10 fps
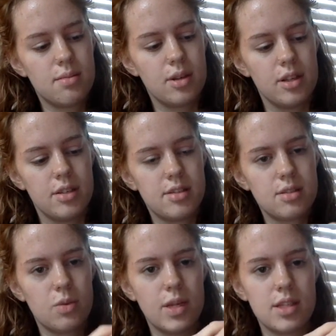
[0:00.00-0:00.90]
we're going to
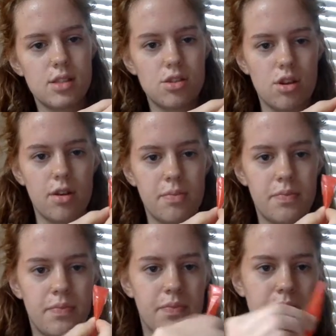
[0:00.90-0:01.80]
squeeze the straw,
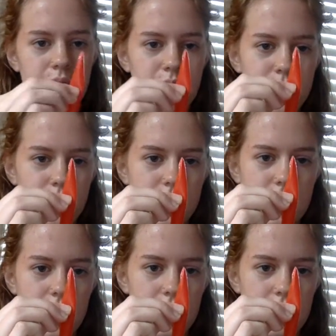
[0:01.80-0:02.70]
just
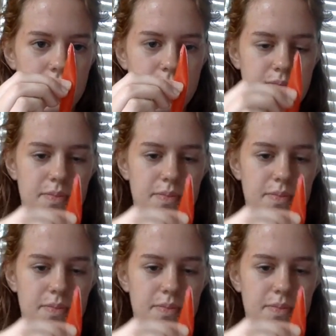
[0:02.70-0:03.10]
like this.